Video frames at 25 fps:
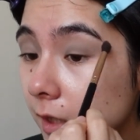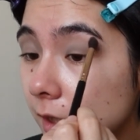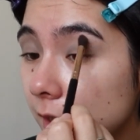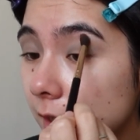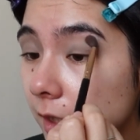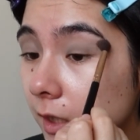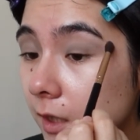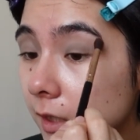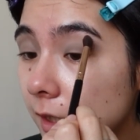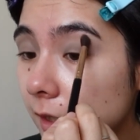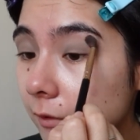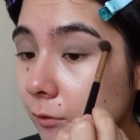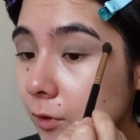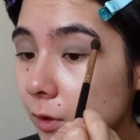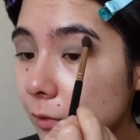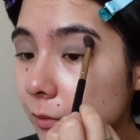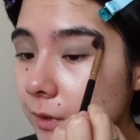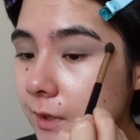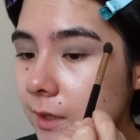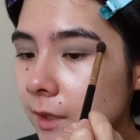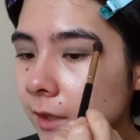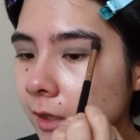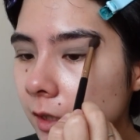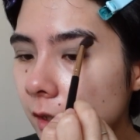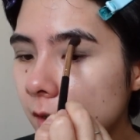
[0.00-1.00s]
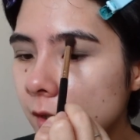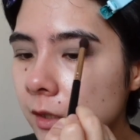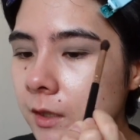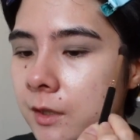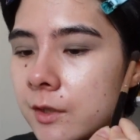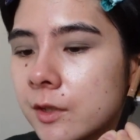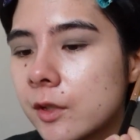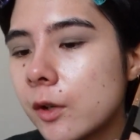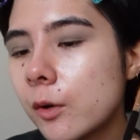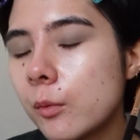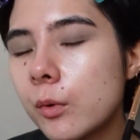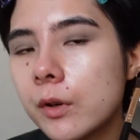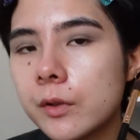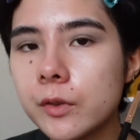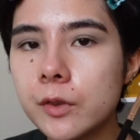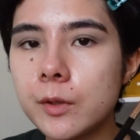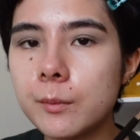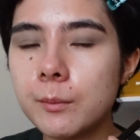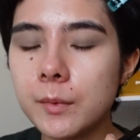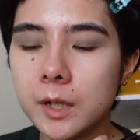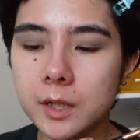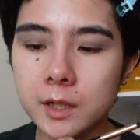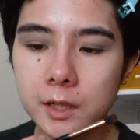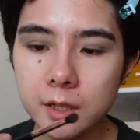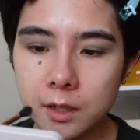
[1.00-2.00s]
and everyone was like, oh, it's so worth the
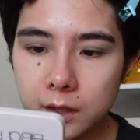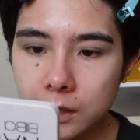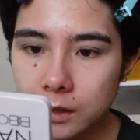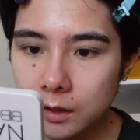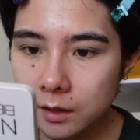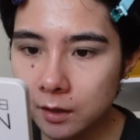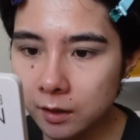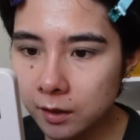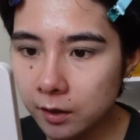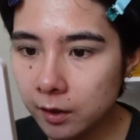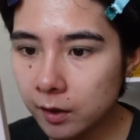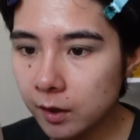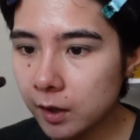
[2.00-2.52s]
money,